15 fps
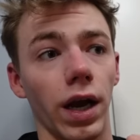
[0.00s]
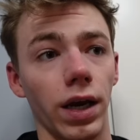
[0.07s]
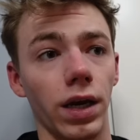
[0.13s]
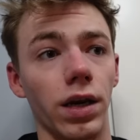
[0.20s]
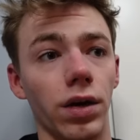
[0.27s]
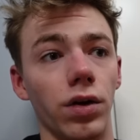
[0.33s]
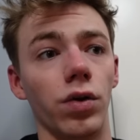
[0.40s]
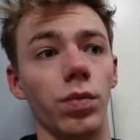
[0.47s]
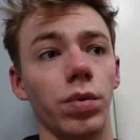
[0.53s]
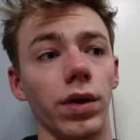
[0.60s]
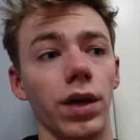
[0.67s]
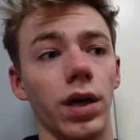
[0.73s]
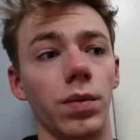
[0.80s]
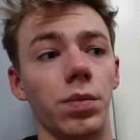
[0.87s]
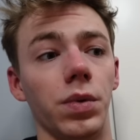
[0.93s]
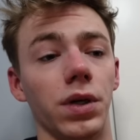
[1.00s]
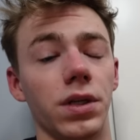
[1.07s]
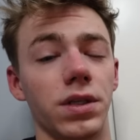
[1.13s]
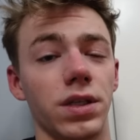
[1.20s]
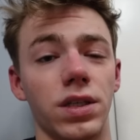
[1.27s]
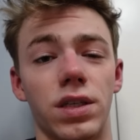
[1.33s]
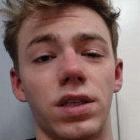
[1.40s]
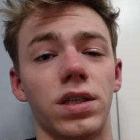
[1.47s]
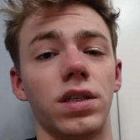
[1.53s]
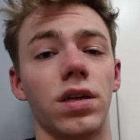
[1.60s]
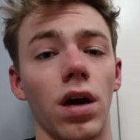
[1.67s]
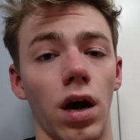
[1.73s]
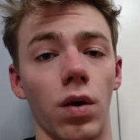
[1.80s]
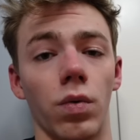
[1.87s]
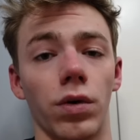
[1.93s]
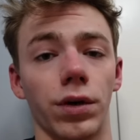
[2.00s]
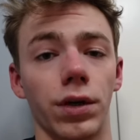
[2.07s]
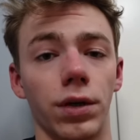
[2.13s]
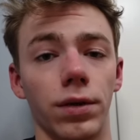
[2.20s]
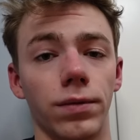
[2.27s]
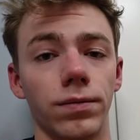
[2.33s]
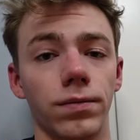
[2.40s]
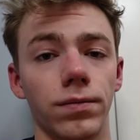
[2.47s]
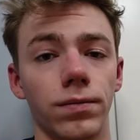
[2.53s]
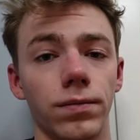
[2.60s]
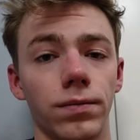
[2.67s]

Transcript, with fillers: I need a new plan because this is not working.